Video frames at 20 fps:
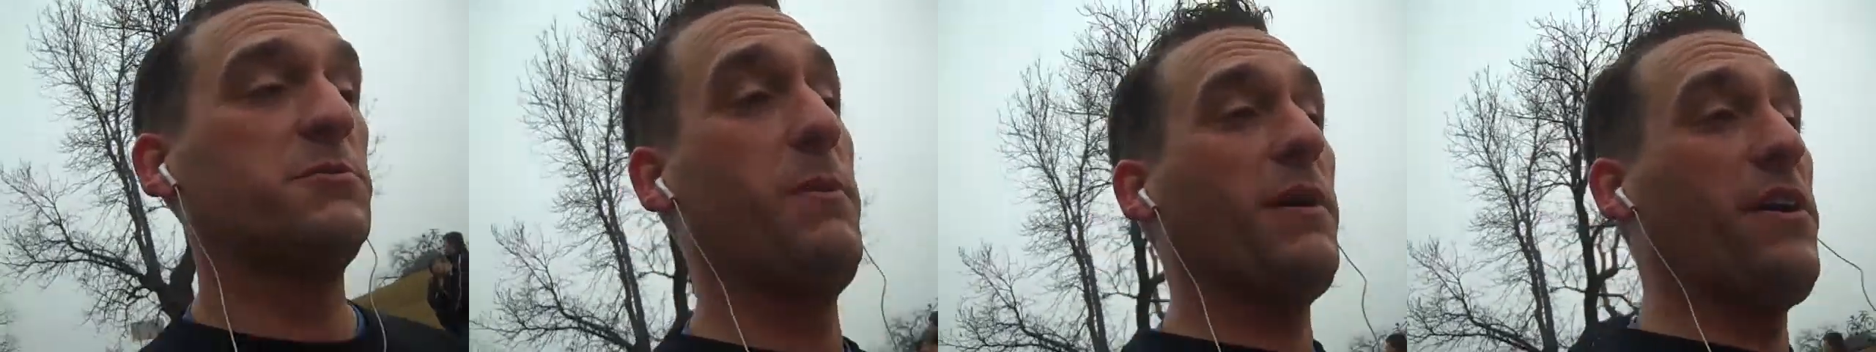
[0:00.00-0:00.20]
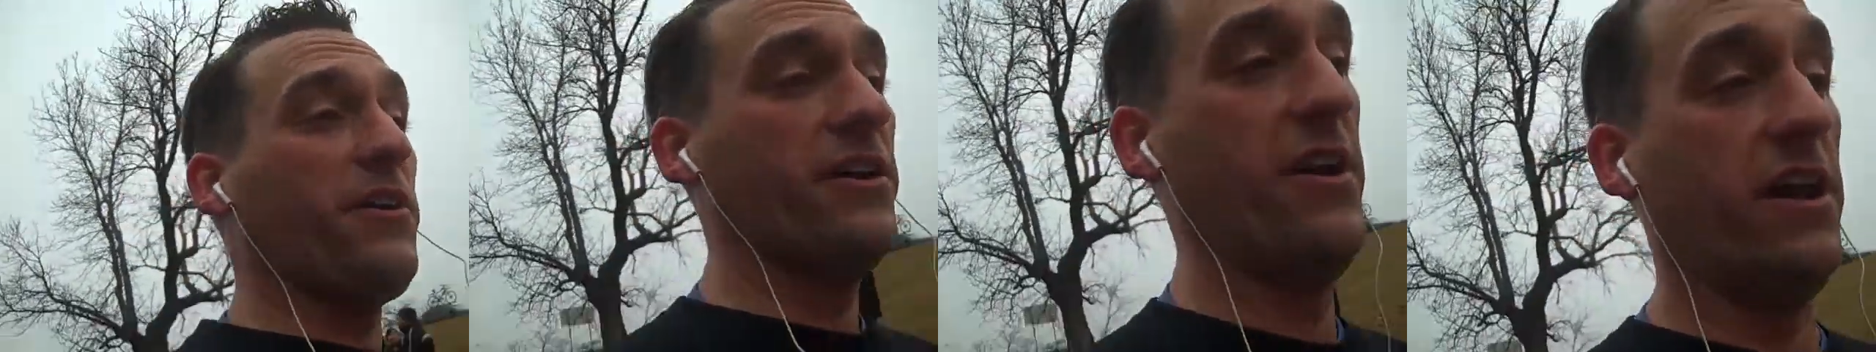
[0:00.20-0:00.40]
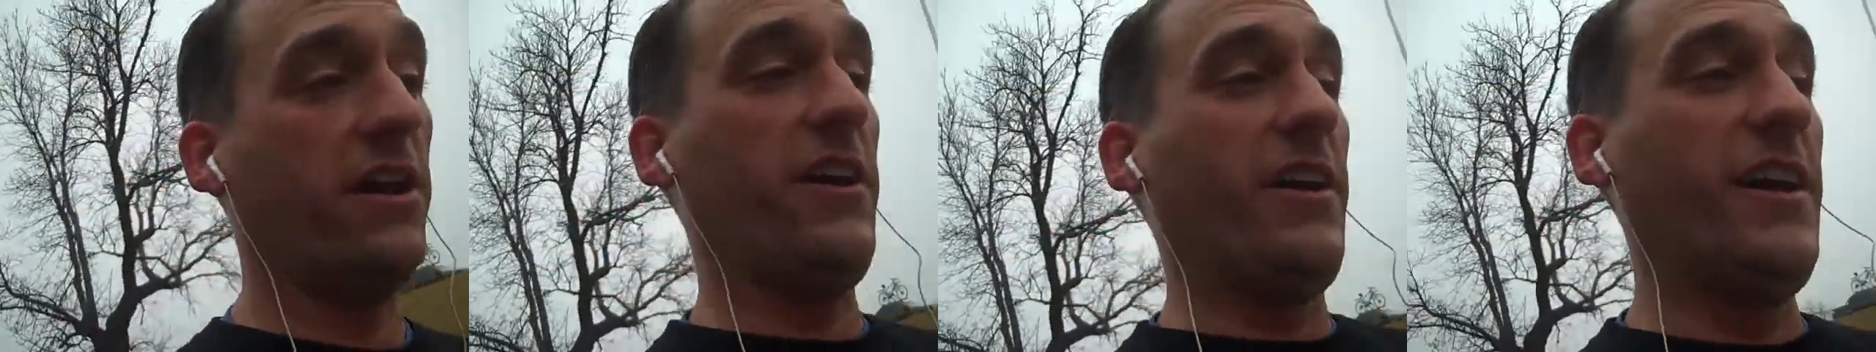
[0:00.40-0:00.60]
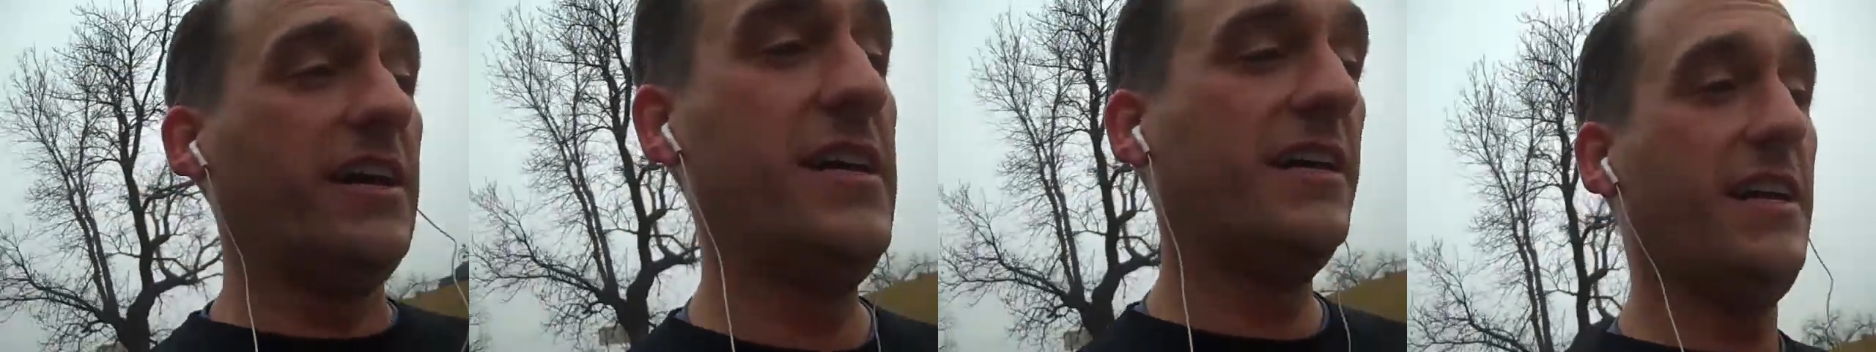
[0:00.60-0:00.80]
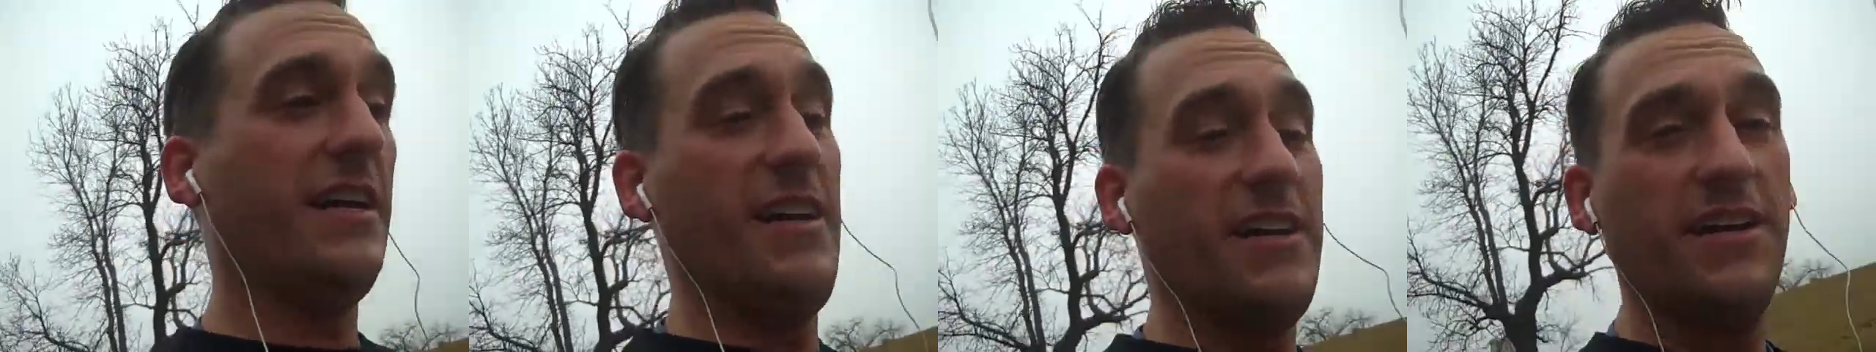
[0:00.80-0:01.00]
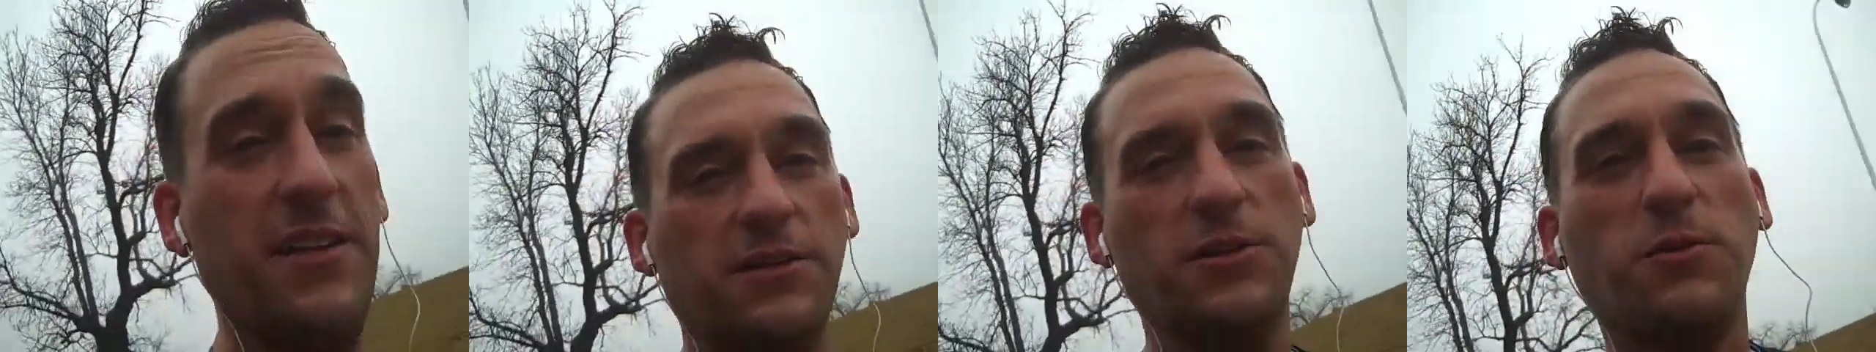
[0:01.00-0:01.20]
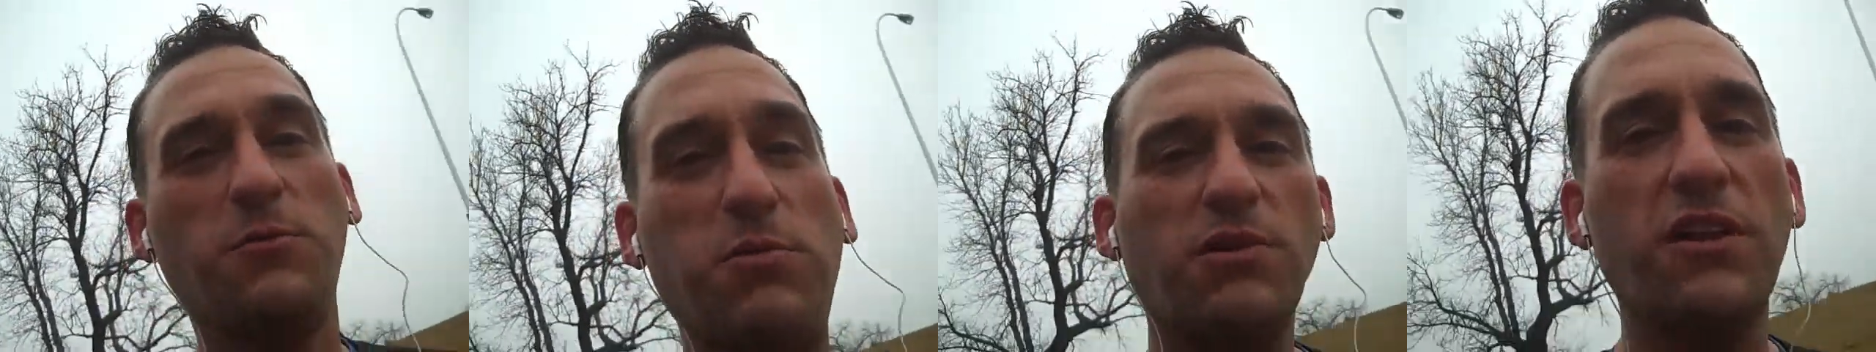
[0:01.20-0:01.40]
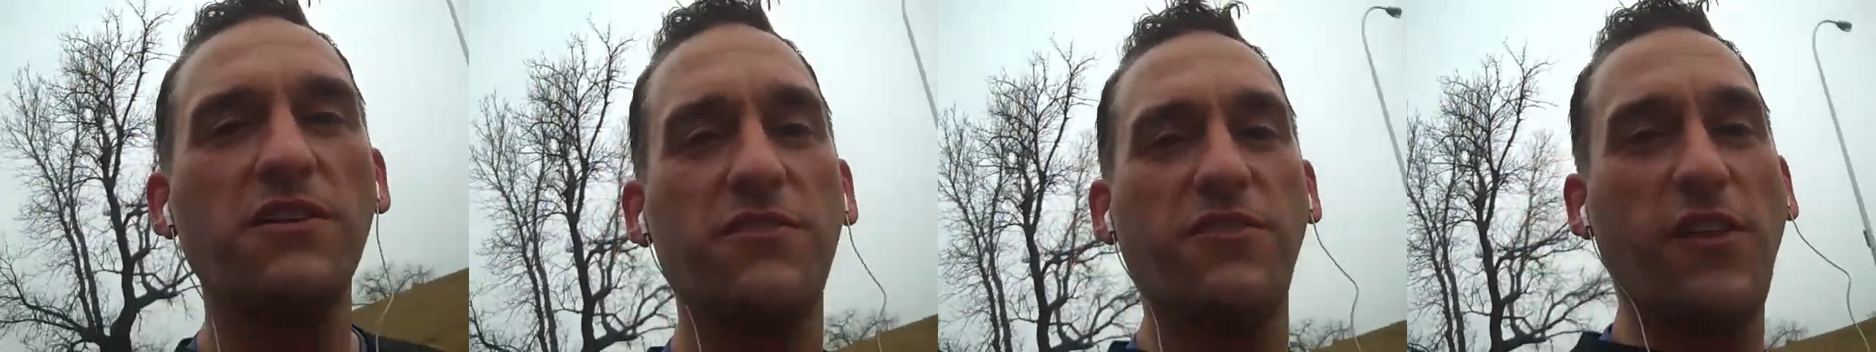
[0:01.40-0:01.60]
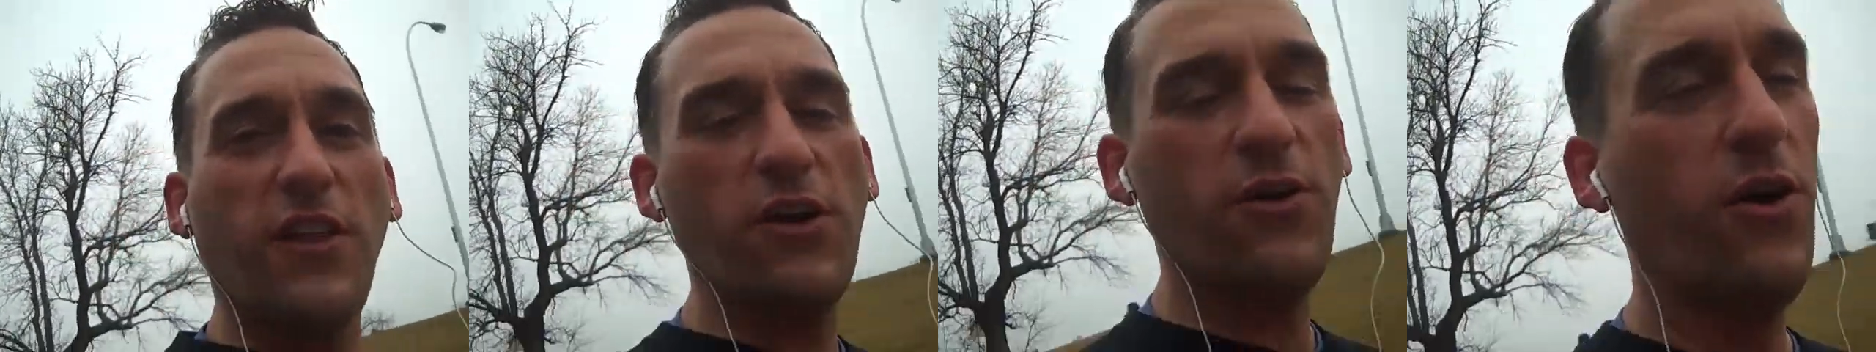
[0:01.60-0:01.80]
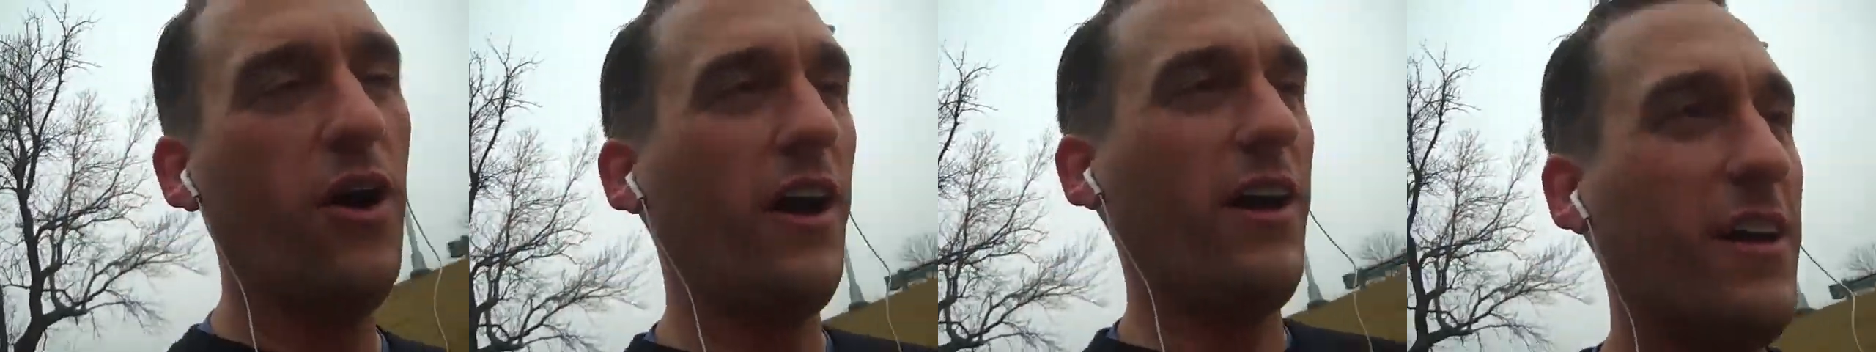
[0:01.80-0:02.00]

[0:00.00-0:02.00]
much better now. A little blood flow